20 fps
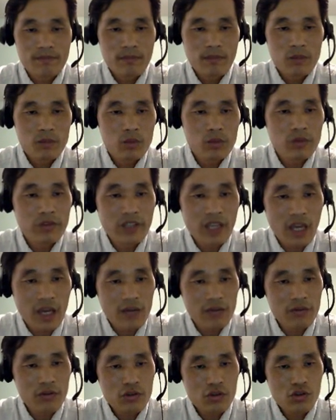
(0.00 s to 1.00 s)
moving
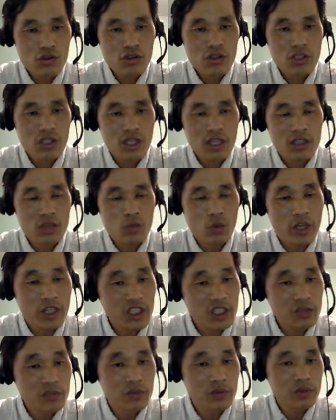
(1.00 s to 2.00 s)
average and
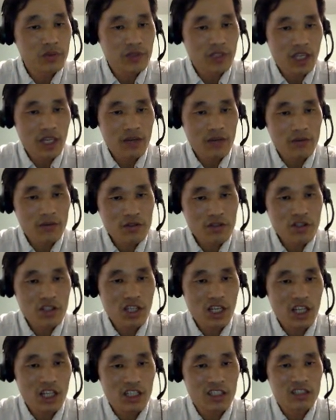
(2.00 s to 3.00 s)
weighted moving average
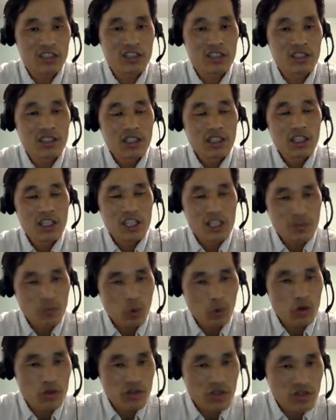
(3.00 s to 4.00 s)
and
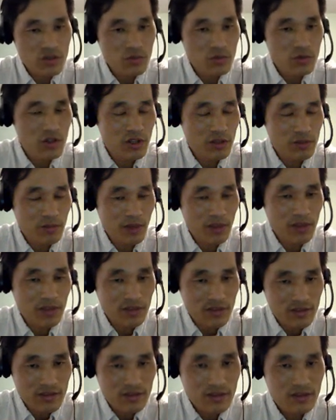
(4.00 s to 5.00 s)
exponential smoothing
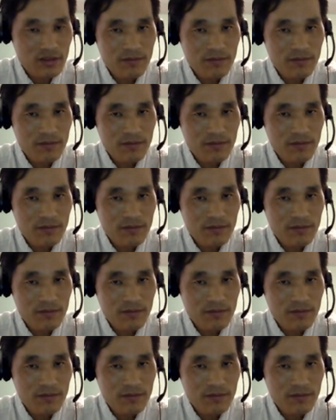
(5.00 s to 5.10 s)
methods.